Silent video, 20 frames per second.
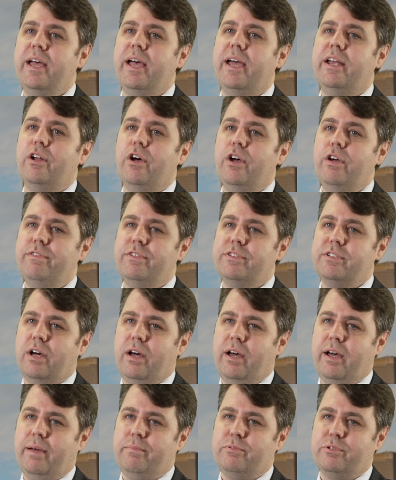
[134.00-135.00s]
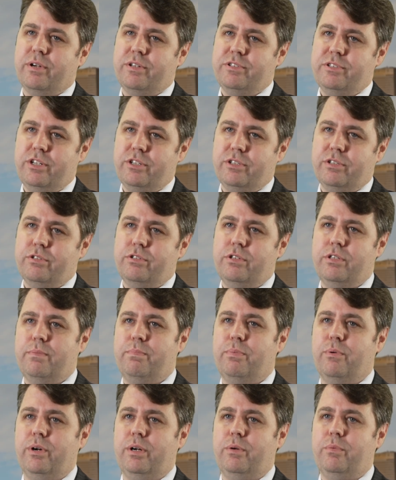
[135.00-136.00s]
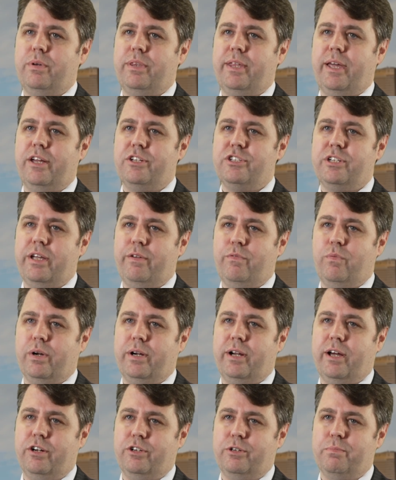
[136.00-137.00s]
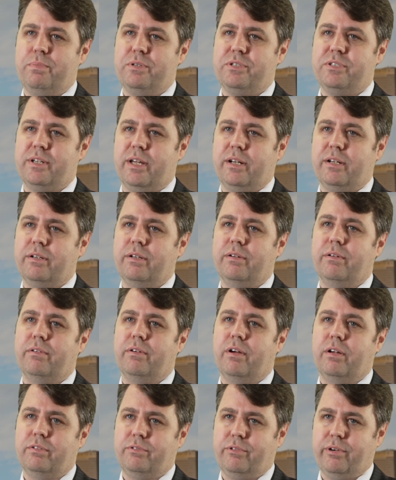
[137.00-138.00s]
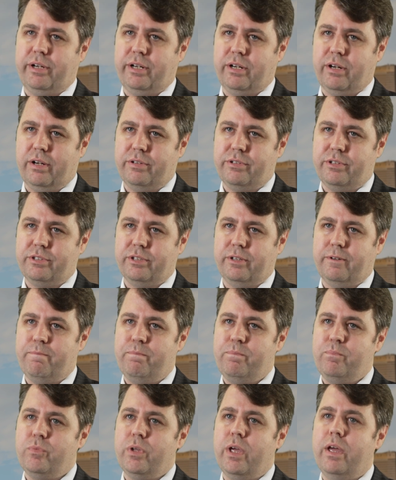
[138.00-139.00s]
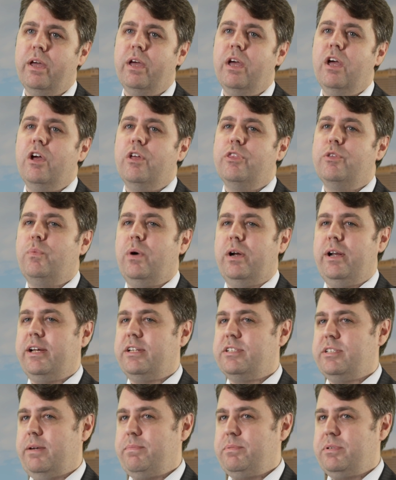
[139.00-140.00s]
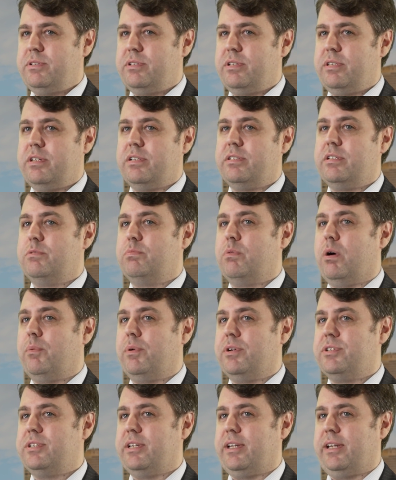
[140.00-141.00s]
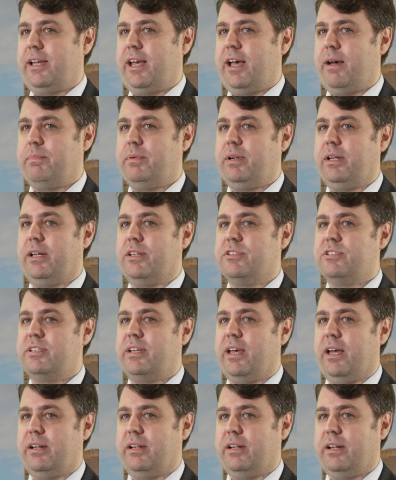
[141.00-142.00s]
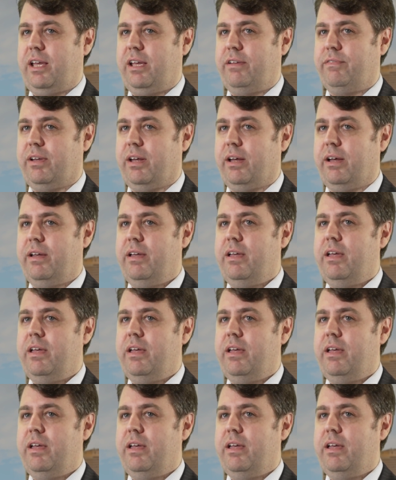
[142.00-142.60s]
and over time transition to the point where they achieve 100% green hydrogen. The one exception to this is what we're seeing happening in Scandinavia.